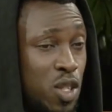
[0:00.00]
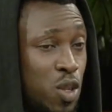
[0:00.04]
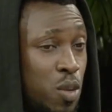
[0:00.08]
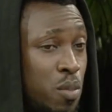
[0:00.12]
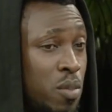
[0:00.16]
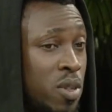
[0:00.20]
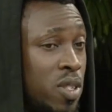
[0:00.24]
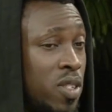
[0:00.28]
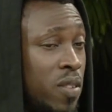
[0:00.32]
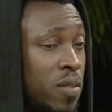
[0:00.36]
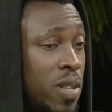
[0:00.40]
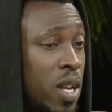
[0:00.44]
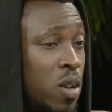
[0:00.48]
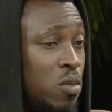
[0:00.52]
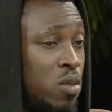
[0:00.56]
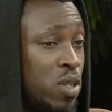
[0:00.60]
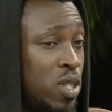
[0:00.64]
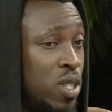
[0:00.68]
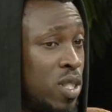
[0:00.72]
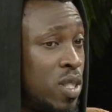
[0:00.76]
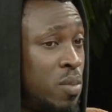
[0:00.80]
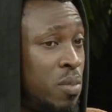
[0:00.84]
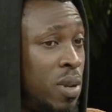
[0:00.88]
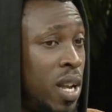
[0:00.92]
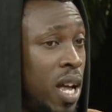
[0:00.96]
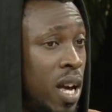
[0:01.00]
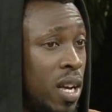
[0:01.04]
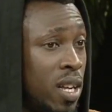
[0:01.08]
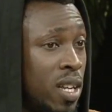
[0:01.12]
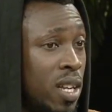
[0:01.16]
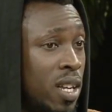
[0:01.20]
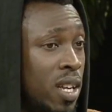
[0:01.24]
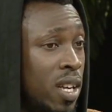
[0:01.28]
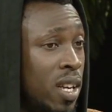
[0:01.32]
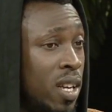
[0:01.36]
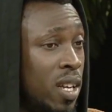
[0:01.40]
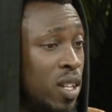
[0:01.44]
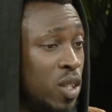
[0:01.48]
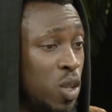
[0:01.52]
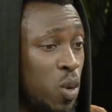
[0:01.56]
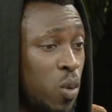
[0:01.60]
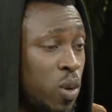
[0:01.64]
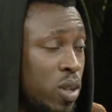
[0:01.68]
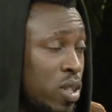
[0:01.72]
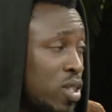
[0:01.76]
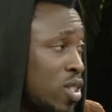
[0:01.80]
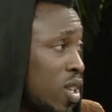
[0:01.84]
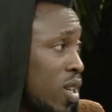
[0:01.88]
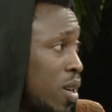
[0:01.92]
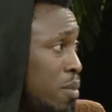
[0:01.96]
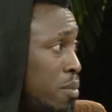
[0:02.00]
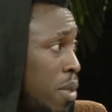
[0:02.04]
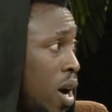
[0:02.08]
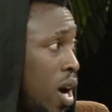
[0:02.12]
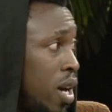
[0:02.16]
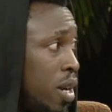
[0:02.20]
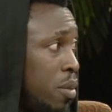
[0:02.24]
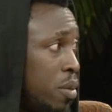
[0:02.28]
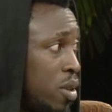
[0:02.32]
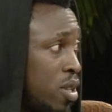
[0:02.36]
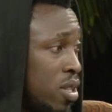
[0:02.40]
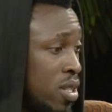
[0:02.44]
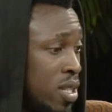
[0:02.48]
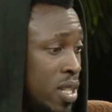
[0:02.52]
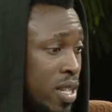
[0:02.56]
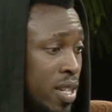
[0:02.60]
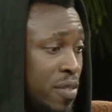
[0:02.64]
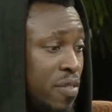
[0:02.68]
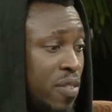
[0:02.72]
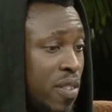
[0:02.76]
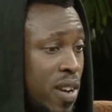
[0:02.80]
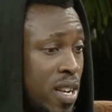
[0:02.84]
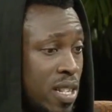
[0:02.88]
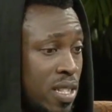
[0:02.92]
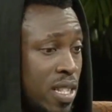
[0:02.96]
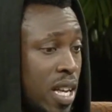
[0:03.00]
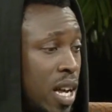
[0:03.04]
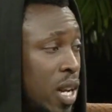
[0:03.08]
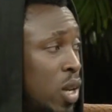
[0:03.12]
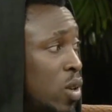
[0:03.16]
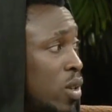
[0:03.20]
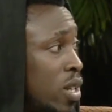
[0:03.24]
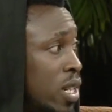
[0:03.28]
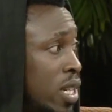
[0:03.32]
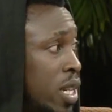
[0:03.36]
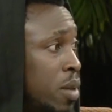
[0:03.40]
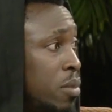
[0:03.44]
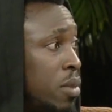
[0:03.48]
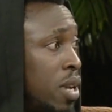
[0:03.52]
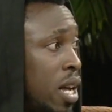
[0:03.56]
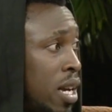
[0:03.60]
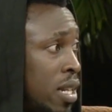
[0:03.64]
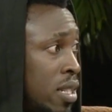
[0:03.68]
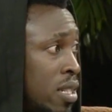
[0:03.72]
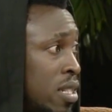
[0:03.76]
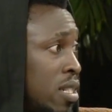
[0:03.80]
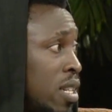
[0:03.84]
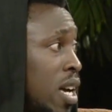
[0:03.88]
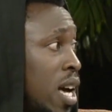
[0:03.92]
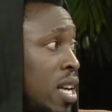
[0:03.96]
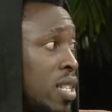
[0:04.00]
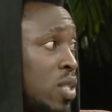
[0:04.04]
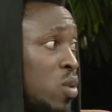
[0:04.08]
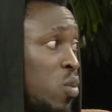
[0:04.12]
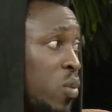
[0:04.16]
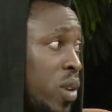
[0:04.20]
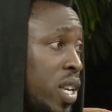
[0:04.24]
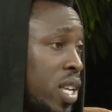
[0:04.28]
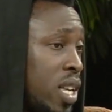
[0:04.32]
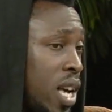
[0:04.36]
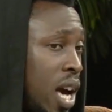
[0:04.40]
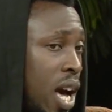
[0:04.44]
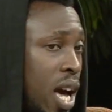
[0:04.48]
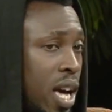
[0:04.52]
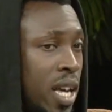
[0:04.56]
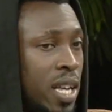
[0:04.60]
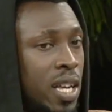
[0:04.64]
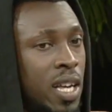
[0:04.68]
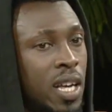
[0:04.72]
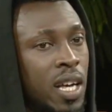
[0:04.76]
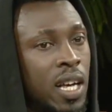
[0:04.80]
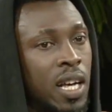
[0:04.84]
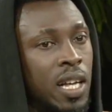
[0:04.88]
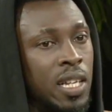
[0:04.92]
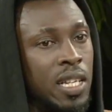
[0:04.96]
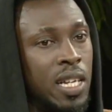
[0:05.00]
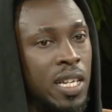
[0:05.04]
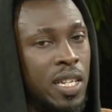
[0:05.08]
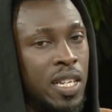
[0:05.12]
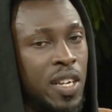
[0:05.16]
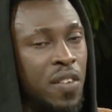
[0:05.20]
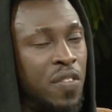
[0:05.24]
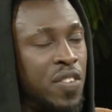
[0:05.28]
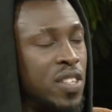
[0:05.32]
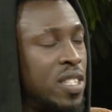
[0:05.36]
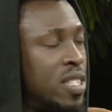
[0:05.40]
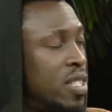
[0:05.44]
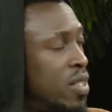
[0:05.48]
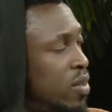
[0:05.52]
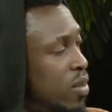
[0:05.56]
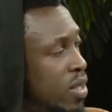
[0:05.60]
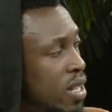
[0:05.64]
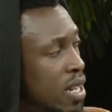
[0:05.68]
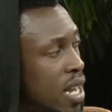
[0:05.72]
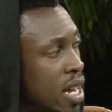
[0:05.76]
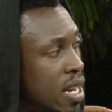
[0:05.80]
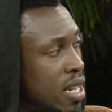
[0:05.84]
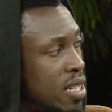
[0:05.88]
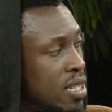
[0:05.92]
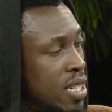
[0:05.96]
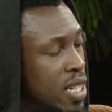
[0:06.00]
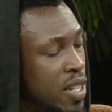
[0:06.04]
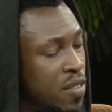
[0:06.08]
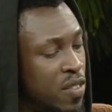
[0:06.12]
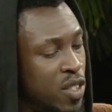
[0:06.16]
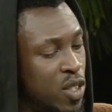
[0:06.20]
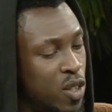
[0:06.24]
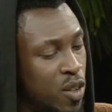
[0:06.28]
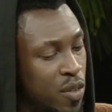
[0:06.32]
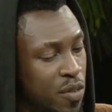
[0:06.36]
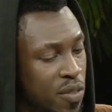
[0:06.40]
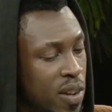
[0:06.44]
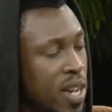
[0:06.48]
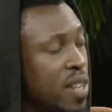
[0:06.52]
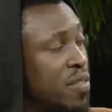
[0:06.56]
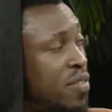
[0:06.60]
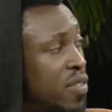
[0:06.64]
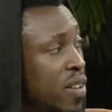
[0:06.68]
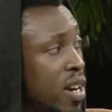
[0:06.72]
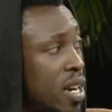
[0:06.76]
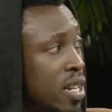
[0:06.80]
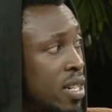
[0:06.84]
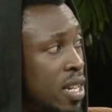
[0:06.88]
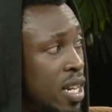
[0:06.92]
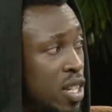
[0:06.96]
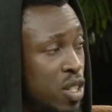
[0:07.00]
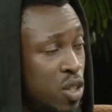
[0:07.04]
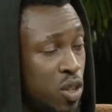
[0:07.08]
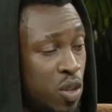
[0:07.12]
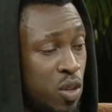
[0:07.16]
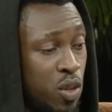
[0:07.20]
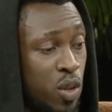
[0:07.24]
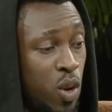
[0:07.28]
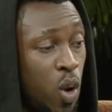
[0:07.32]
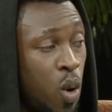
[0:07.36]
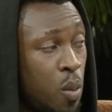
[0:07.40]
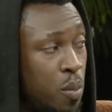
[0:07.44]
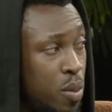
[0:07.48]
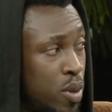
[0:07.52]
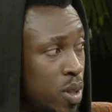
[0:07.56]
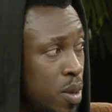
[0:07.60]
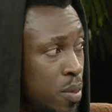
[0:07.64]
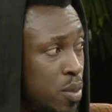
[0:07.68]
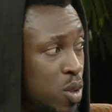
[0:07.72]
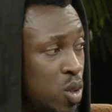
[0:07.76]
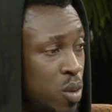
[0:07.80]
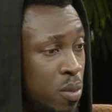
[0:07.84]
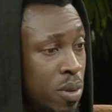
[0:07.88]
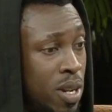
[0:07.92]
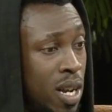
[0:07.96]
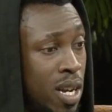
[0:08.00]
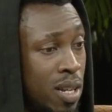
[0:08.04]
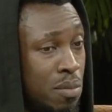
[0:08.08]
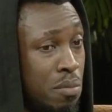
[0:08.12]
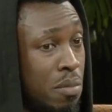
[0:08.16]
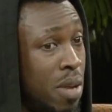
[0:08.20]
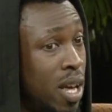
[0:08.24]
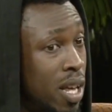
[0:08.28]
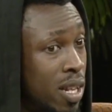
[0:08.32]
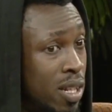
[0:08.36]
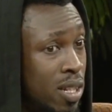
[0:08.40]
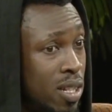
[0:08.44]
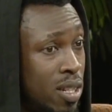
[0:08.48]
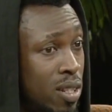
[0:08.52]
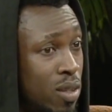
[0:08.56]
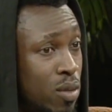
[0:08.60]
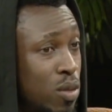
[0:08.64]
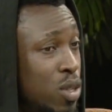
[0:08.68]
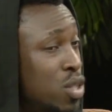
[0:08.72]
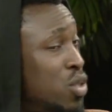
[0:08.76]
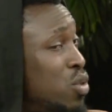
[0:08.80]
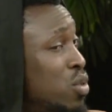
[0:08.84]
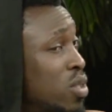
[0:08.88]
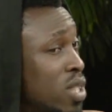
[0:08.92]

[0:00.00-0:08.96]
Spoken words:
So most of them would just be like, don't want to talk about it because their friends start looking at them like this guy's a weak guy. And if it's, like I said, if it's your friend that you could open up to, be like, man, what do